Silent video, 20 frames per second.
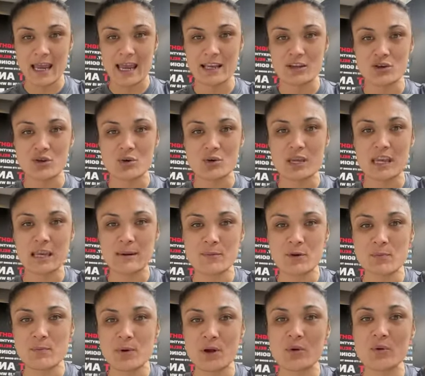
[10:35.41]
and you keep
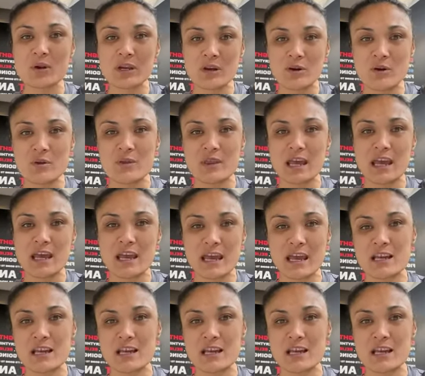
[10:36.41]
building on that.